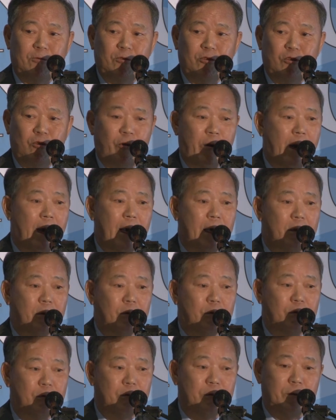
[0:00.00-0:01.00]

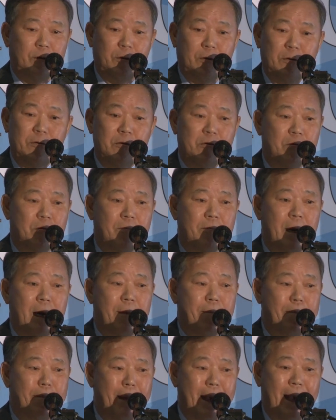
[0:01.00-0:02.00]
tried to do
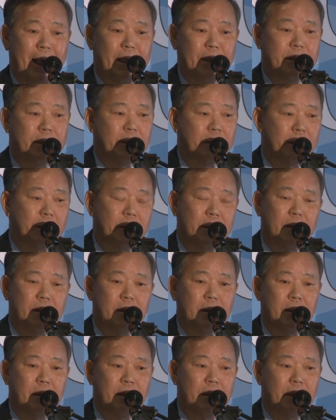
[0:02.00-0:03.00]
my best,
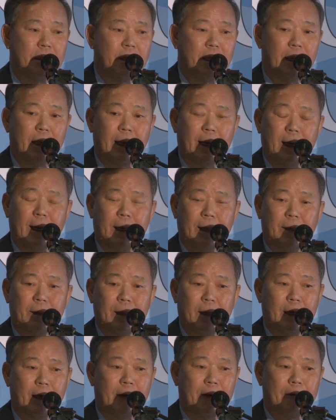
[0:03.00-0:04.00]

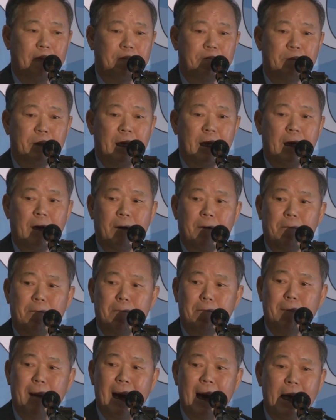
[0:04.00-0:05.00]
and
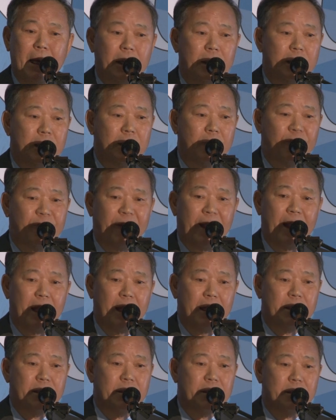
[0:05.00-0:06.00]
my
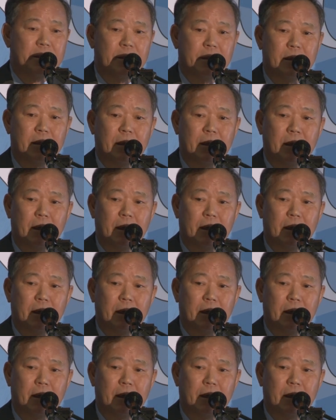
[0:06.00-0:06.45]
defense